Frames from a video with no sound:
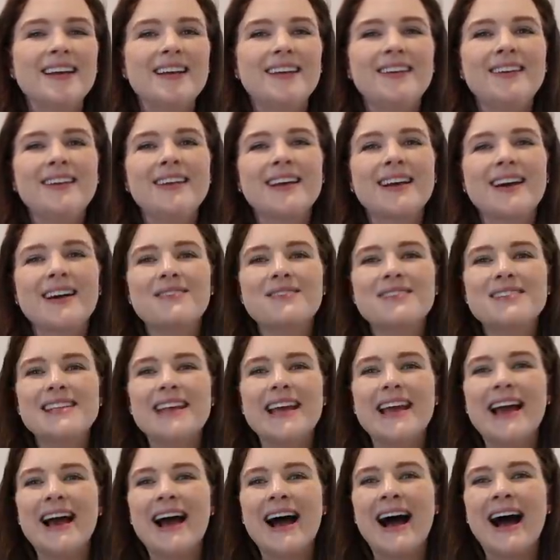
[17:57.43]
Nick, come
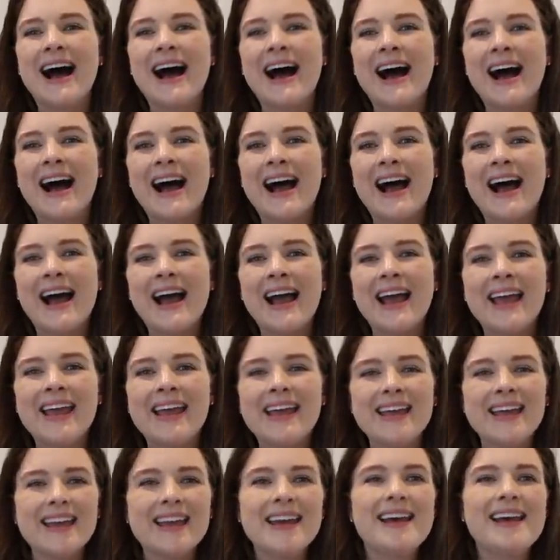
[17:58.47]
say
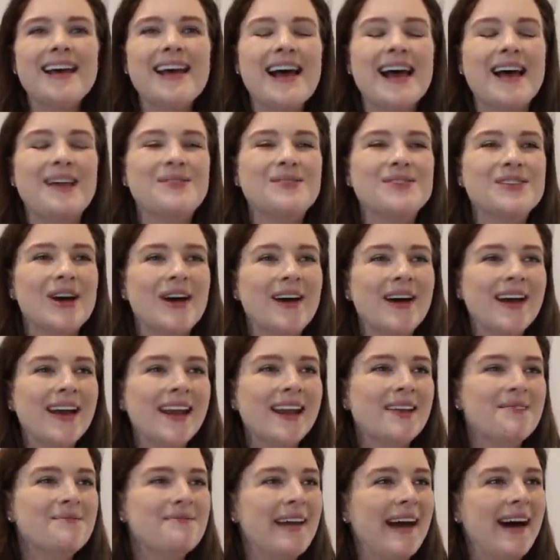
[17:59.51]
hi. I'm
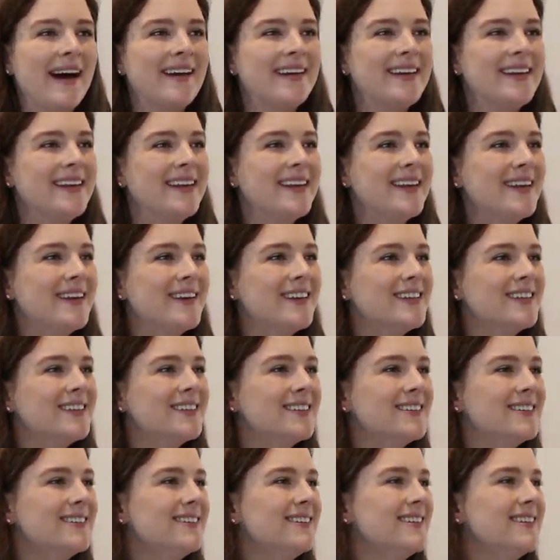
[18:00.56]
talking about
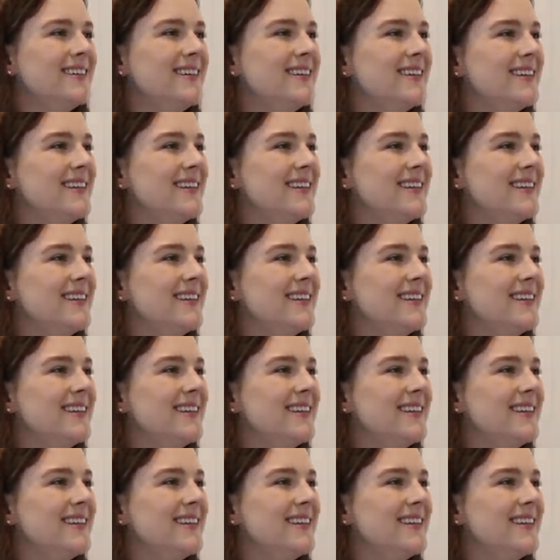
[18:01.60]
you.